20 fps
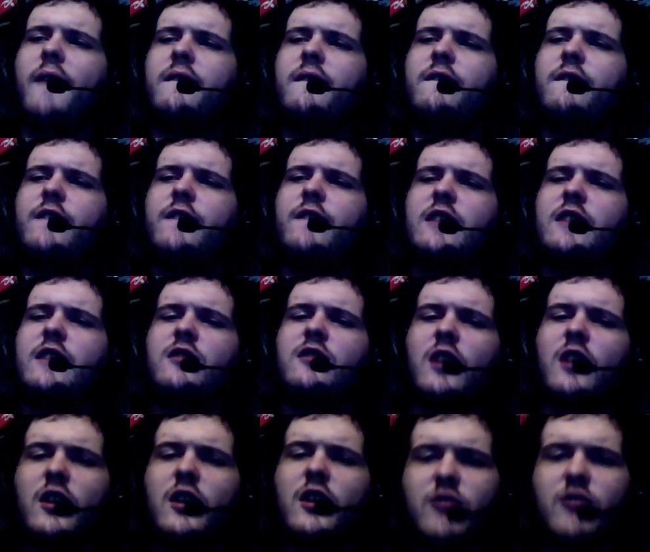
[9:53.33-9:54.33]
This
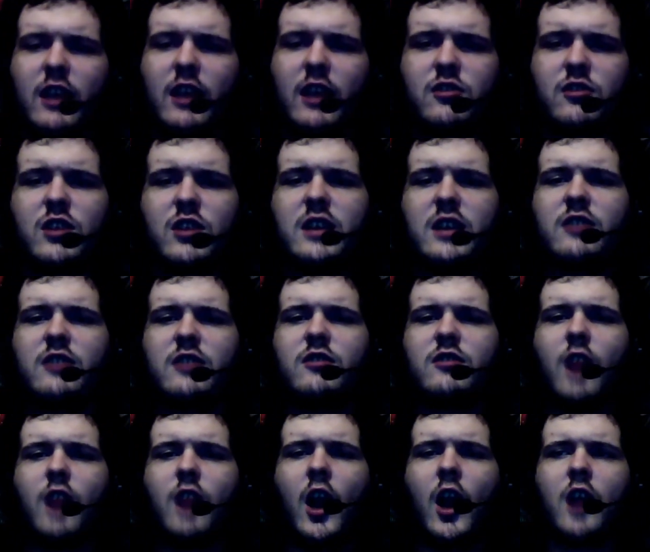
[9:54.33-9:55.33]

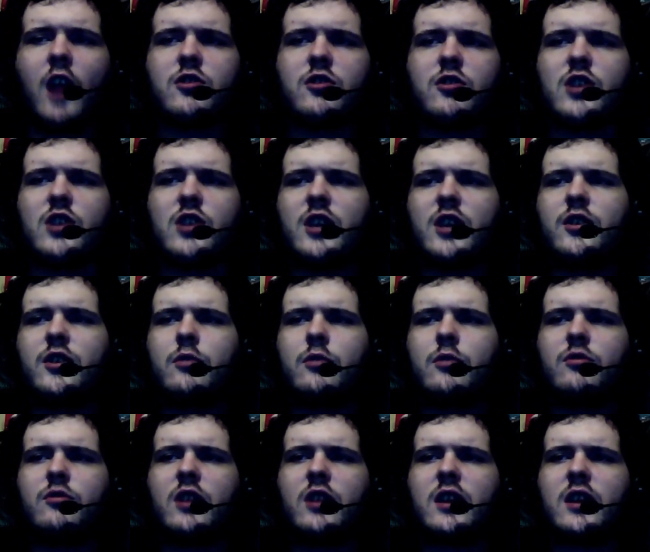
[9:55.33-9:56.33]
is Archie
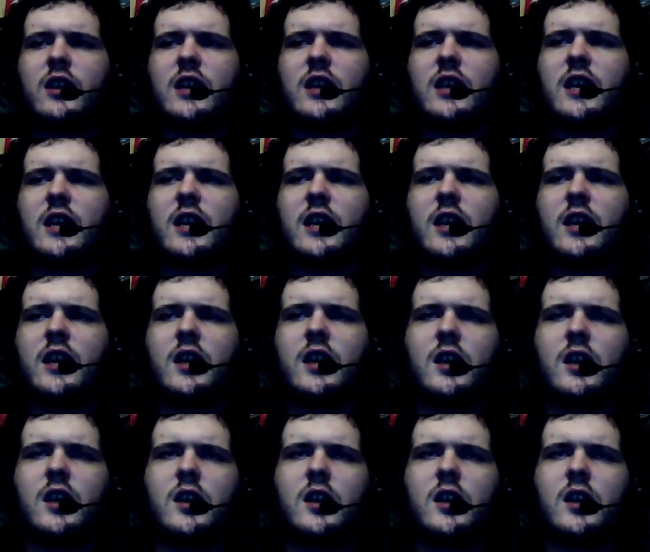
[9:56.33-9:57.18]
using the